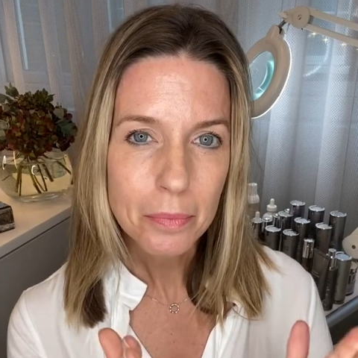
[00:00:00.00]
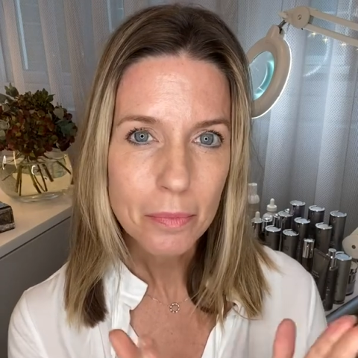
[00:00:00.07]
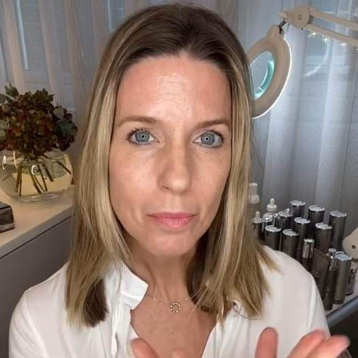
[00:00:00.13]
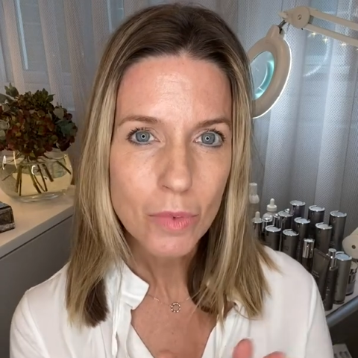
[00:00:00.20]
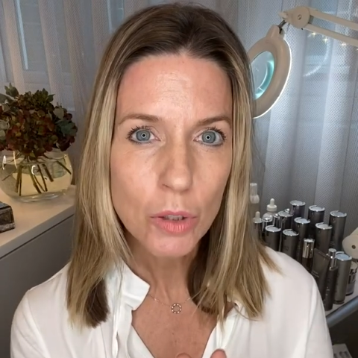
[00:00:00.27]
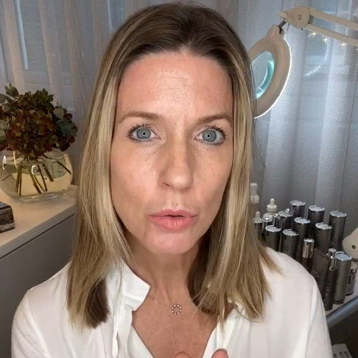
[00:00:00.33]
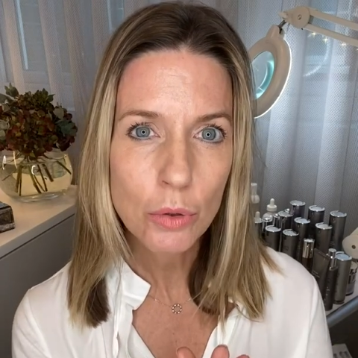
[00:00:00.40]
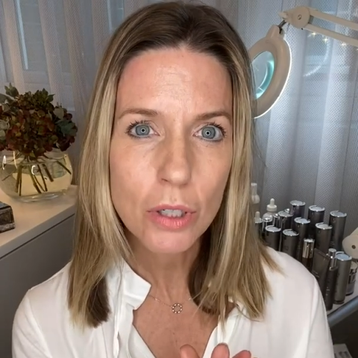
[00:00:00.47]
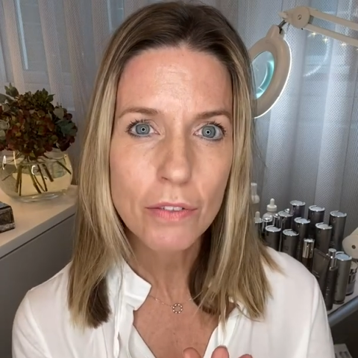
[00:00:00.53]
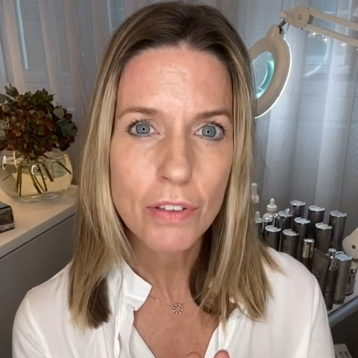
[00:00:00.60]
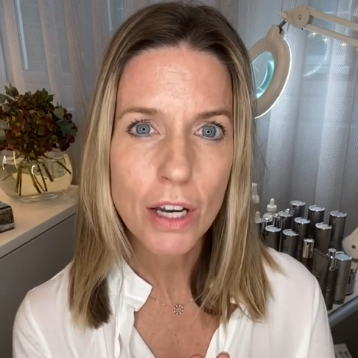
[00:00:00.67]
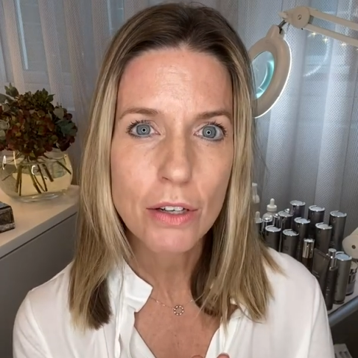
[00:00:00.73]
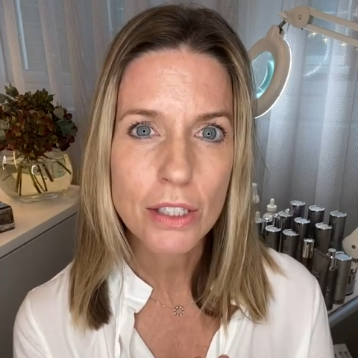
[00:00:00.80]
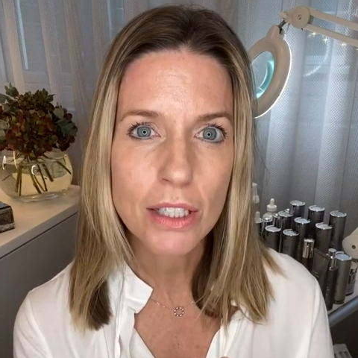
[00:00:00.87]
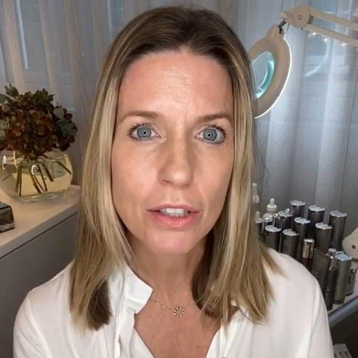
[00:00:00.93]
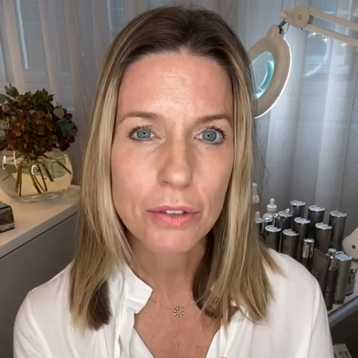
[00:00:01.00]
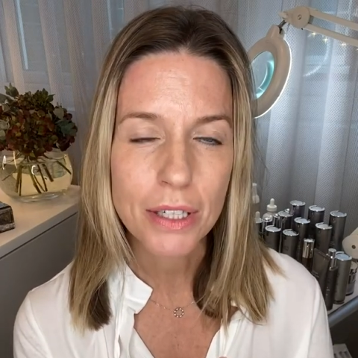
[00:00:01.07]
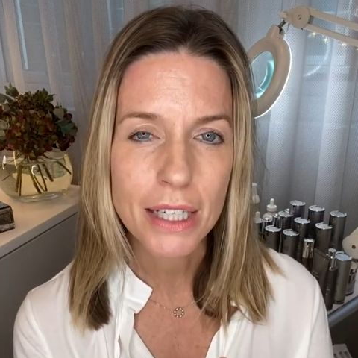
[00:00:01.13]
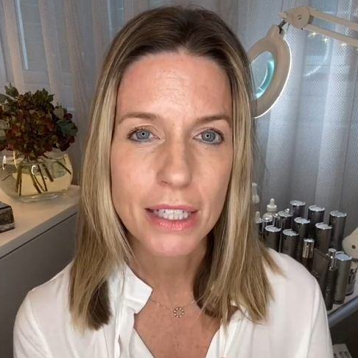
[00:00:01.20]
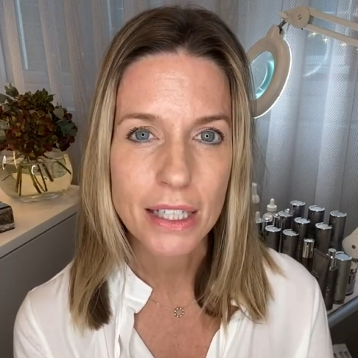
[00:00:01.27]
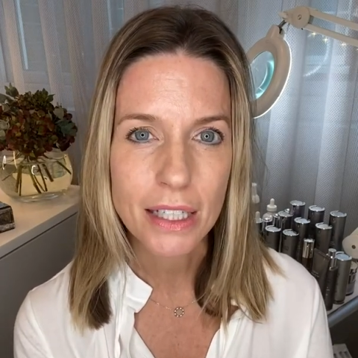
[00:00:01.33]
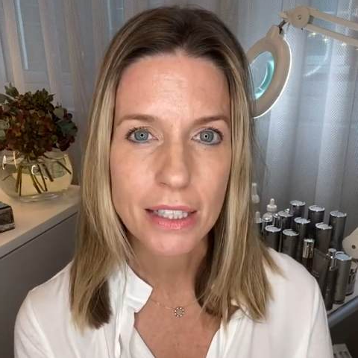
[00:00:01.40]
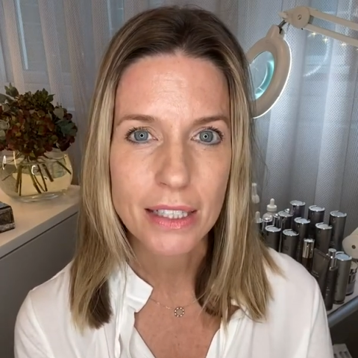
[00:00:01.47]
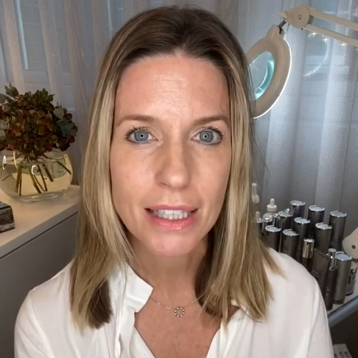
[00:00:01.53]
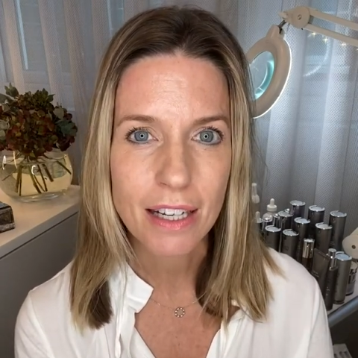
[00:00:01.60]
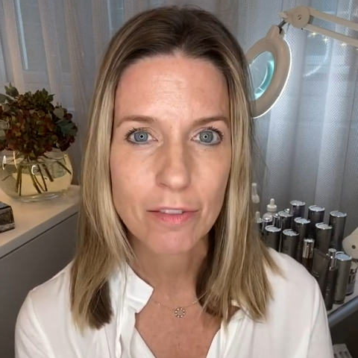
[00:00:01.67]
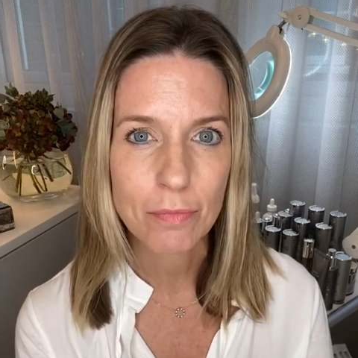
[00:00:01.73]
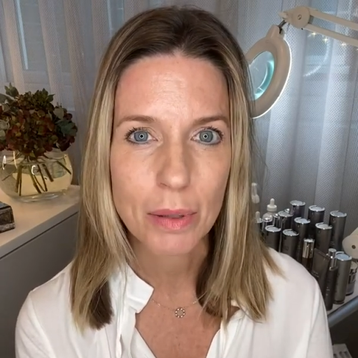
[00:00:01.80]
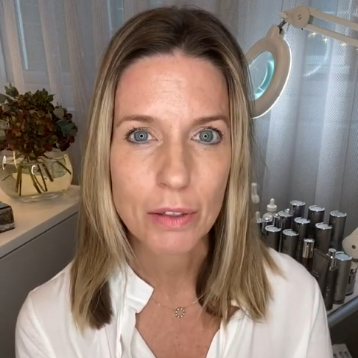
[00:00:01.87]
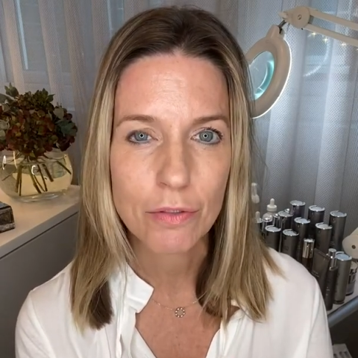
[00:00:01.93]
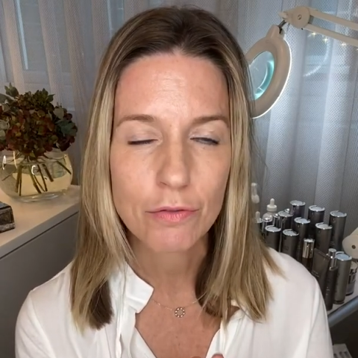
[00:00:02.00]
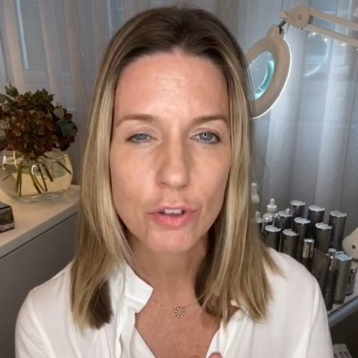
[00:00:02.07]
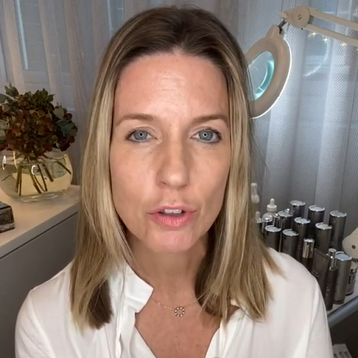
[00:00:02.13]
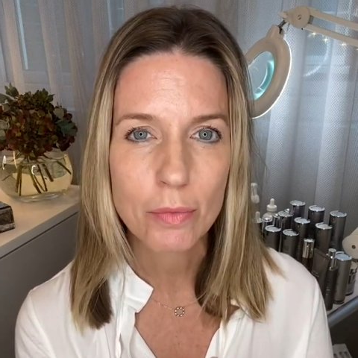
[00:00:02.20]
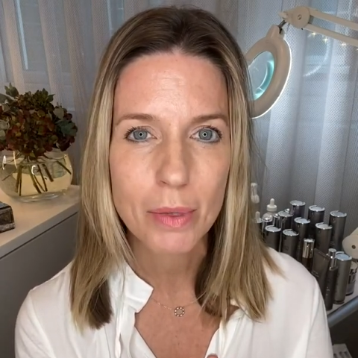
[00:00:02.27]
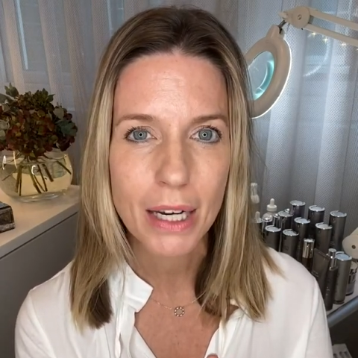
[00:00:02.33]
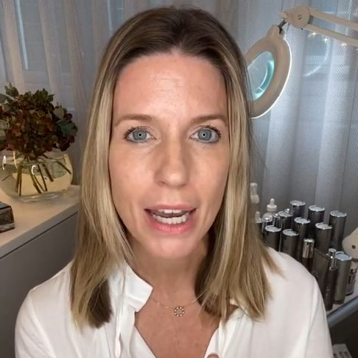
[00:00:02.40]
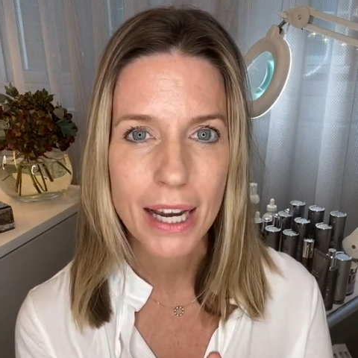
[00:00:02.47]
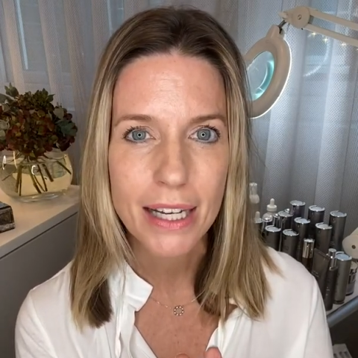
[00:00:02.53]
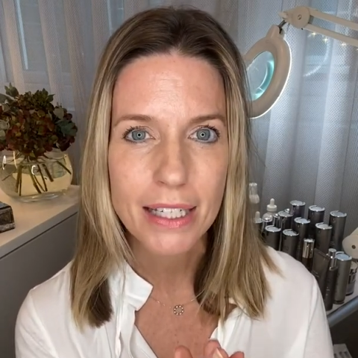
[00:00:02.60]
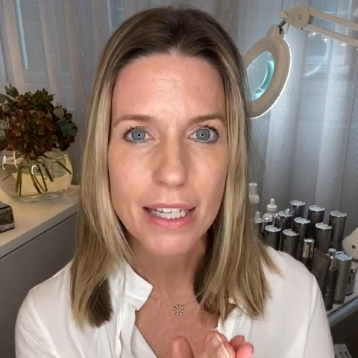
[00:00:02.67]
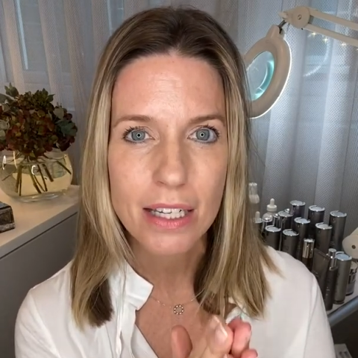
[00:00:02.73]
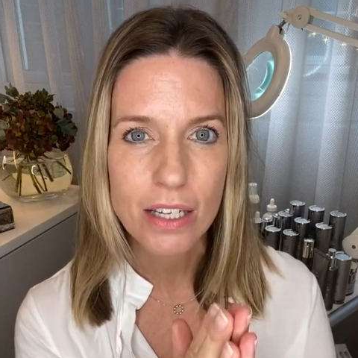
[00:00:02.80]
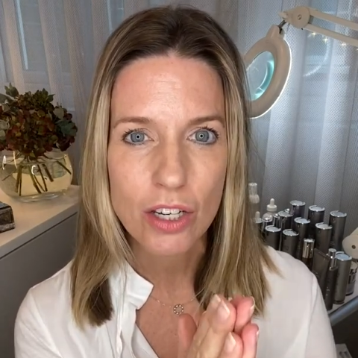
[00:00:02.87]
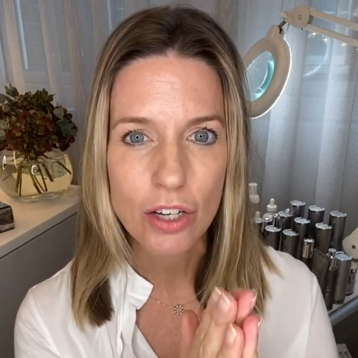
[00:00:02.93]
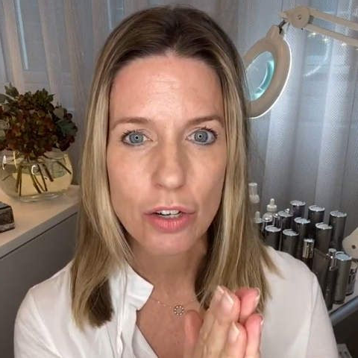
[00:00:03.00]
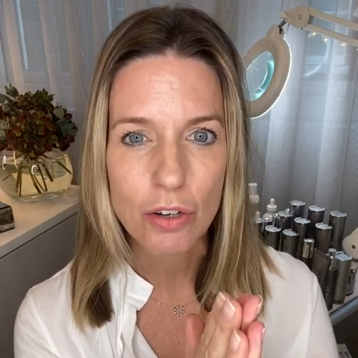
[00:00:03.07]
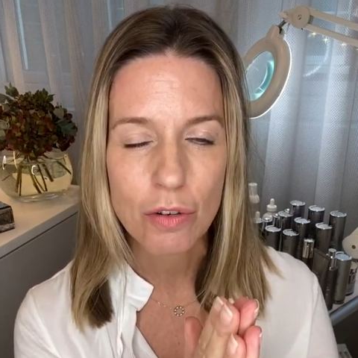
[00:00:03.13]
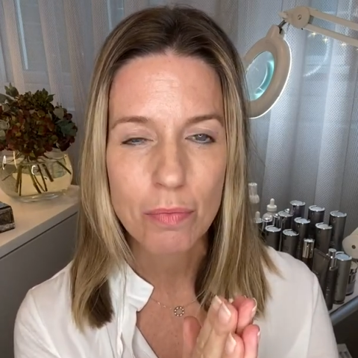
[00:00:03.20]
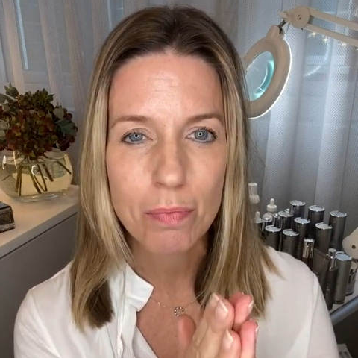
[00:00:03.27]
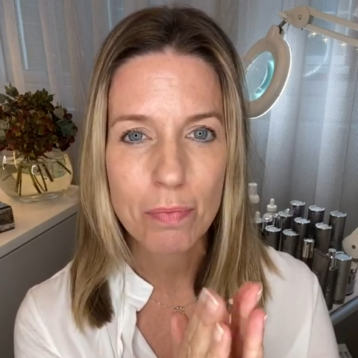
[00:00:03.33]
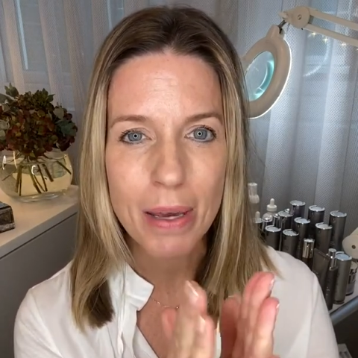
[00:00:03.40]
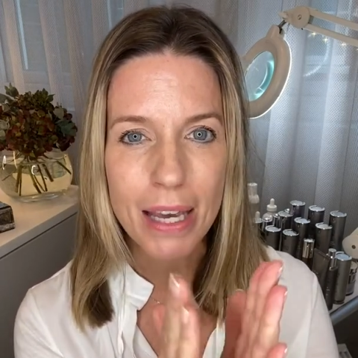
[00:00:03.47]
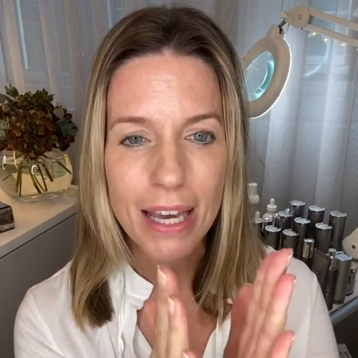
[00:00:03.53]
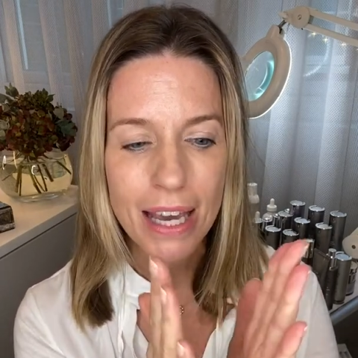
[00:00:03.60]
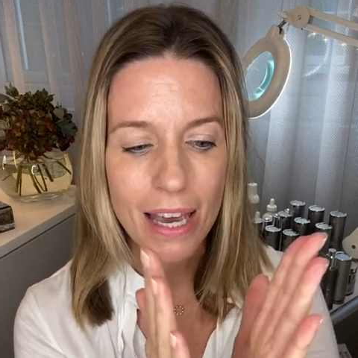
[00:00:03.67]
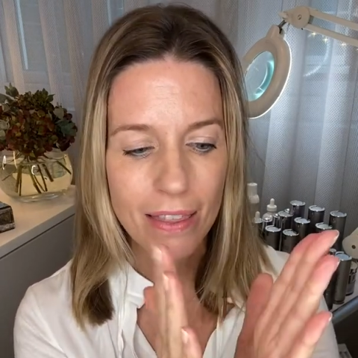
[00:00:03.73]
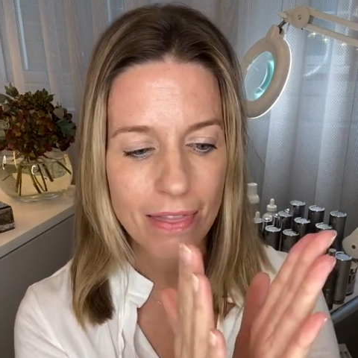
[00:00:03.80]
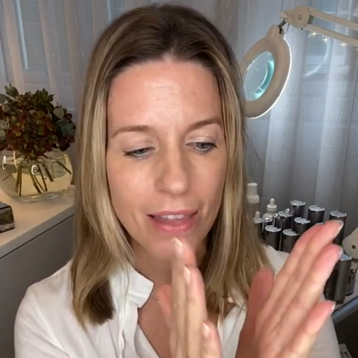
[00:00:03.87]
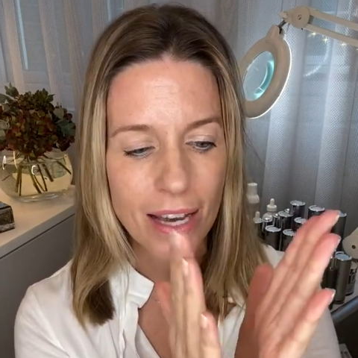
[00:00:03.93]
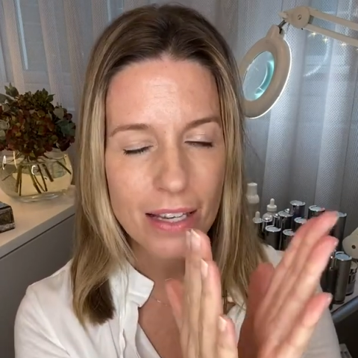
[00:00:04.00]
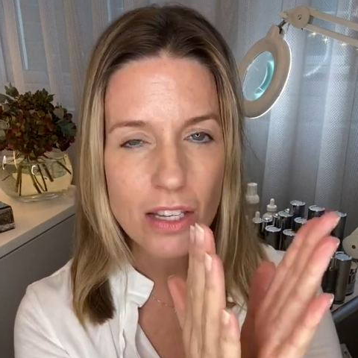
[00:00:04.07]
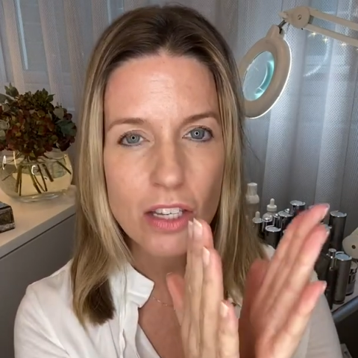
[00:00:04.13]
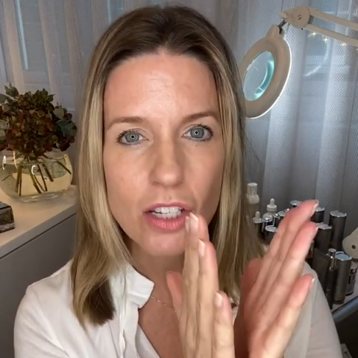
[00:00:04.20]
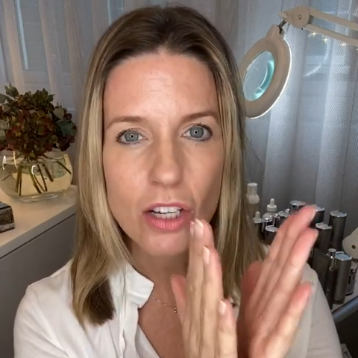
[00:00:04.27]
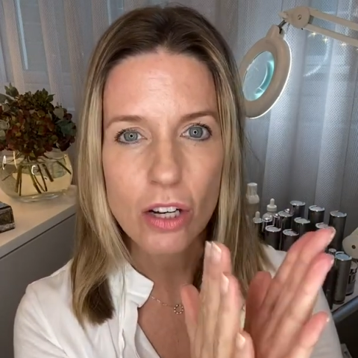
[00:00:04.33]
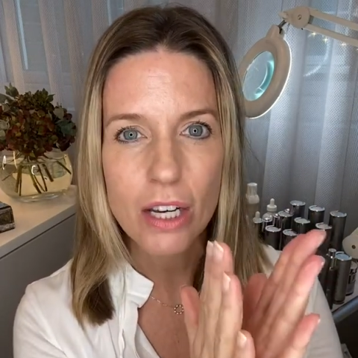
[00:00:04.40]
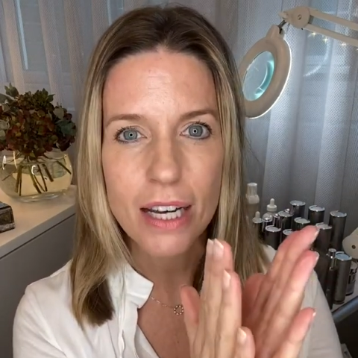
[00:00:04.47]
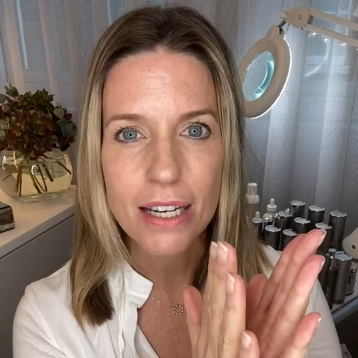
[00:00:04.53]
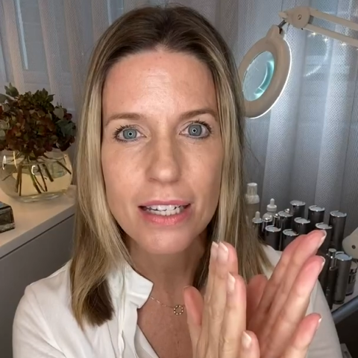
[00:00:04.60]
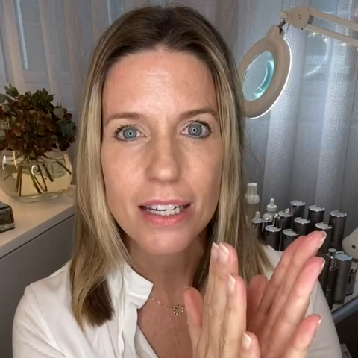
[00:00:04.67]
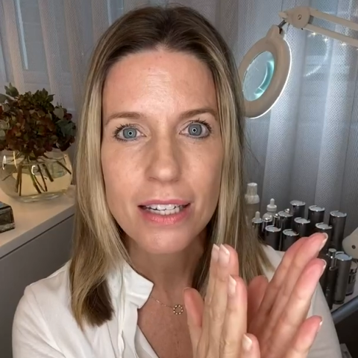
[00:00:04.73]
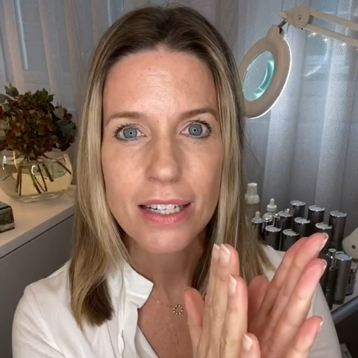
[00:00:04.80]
All of those ingredients have been formulated to be in that solid